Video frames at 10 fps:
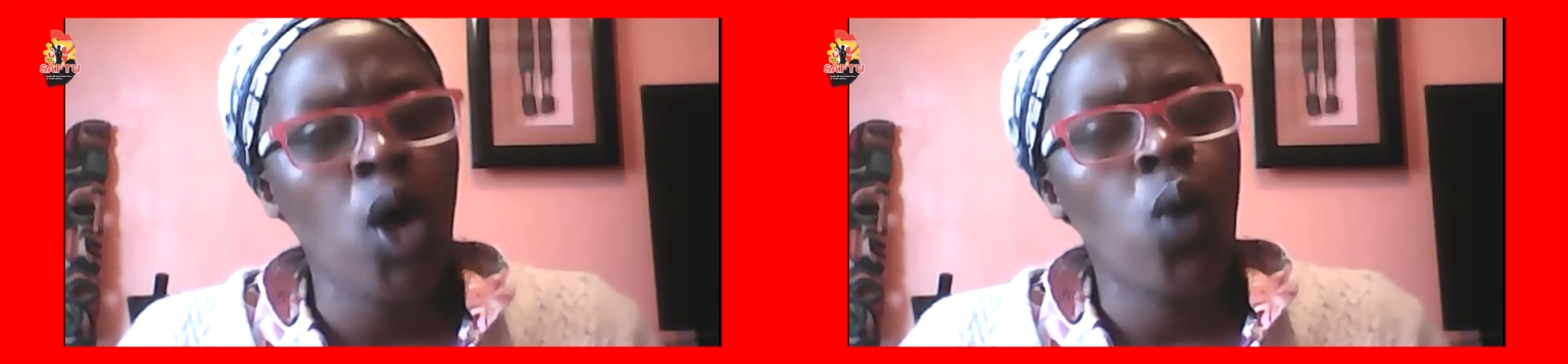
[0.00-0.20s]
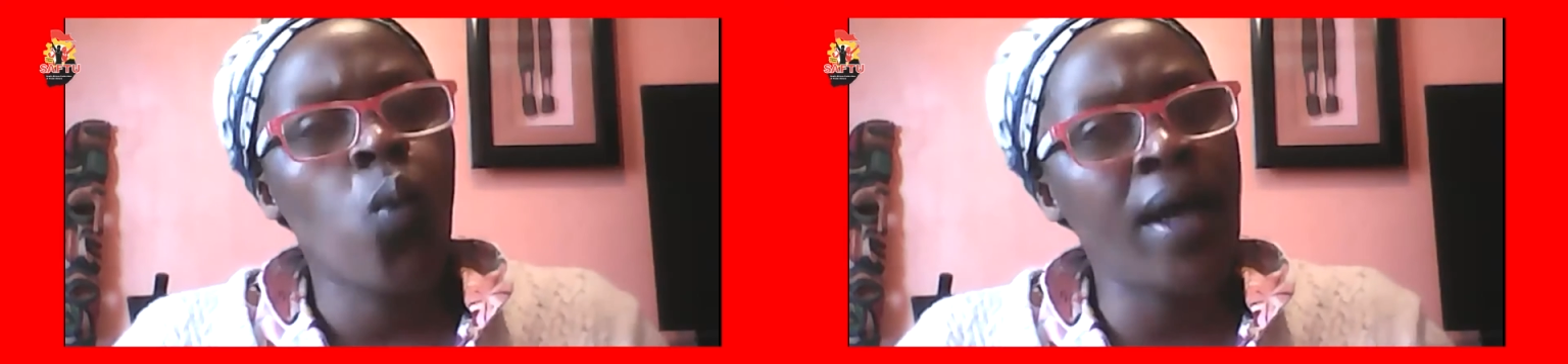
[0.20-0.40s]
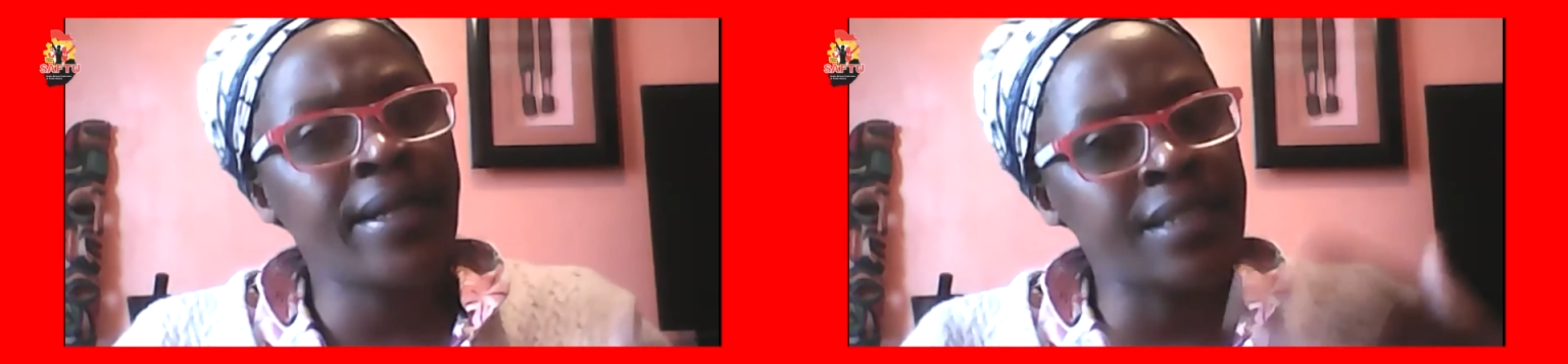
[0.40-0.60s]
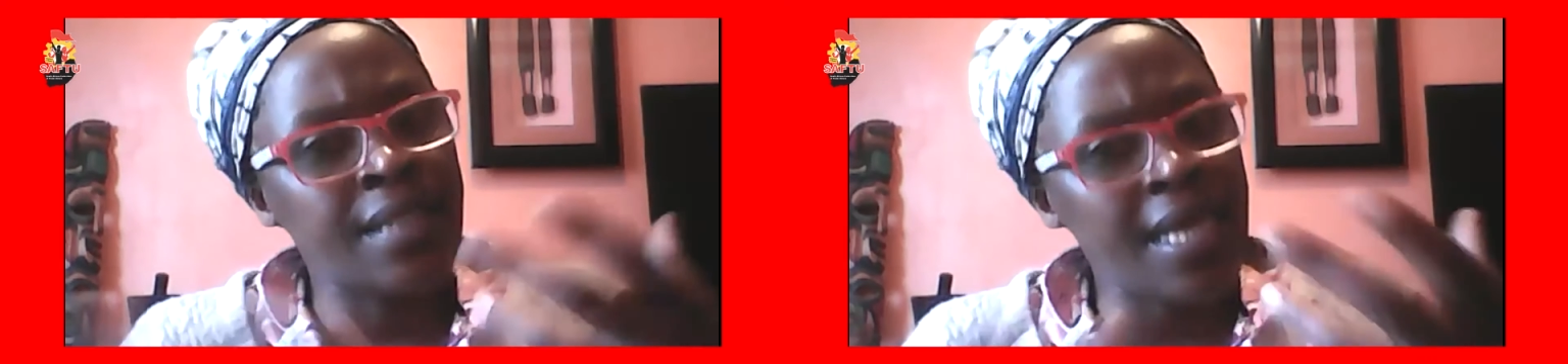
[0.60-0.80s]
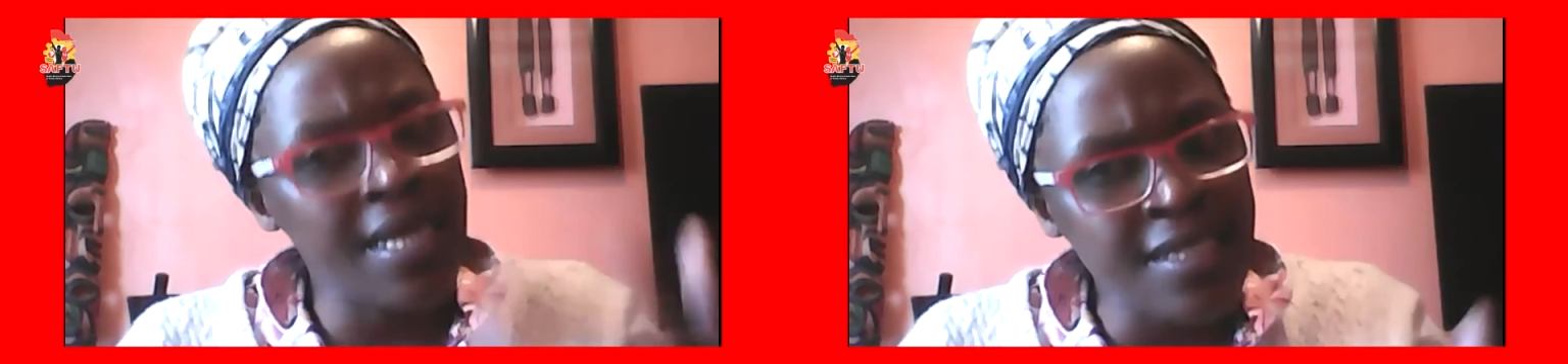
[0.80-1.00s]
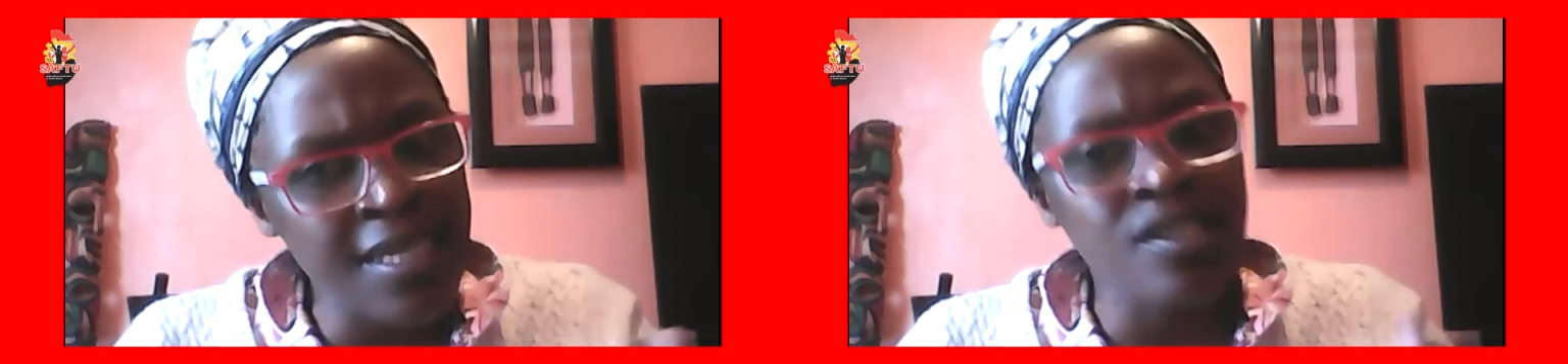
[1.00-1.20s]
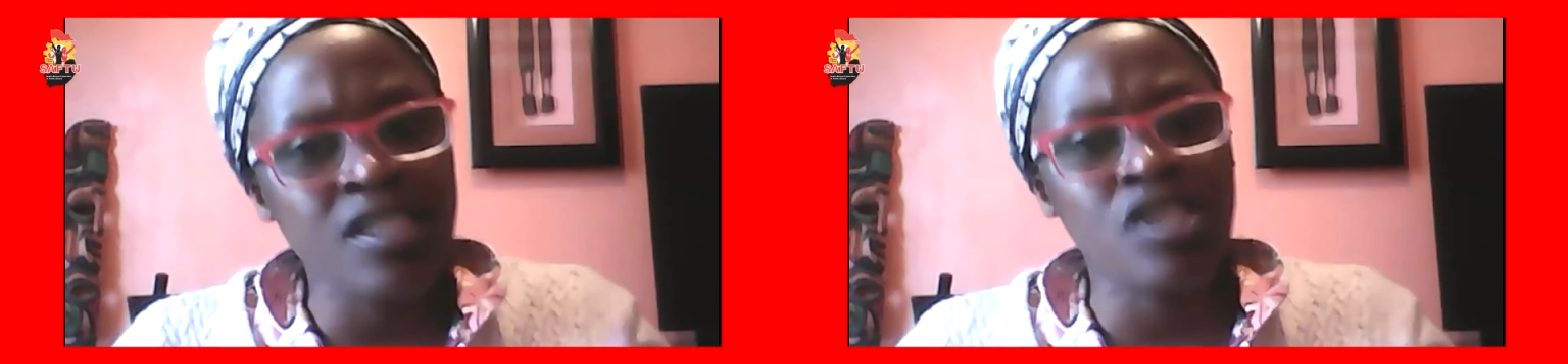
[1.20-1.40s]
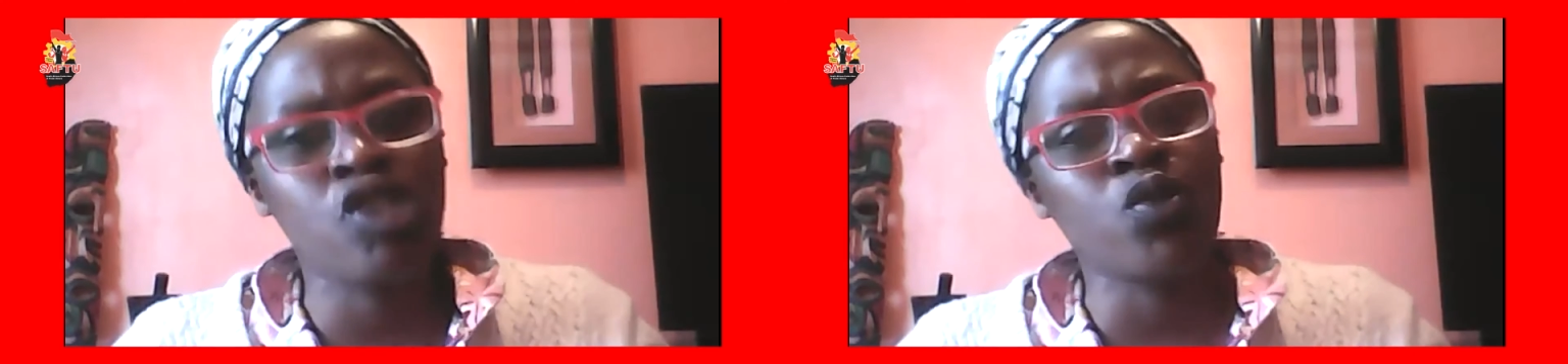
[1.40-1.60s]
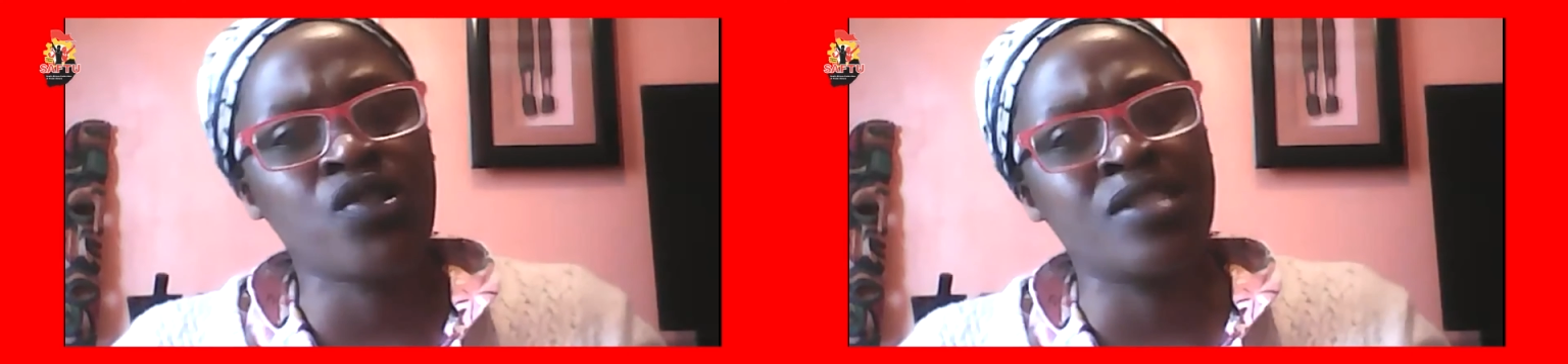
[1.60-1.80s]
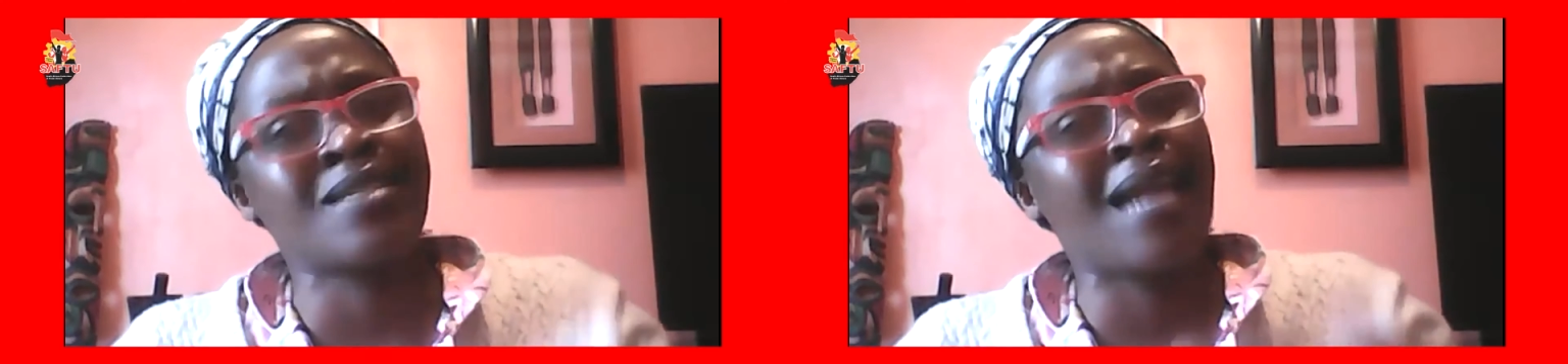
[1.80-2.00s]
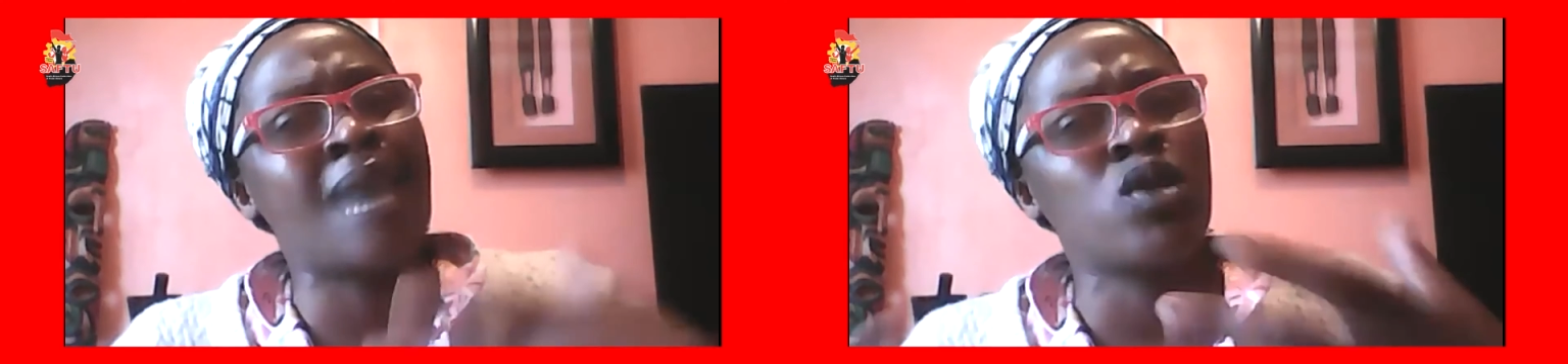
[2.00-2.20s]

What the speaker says: when these institutions like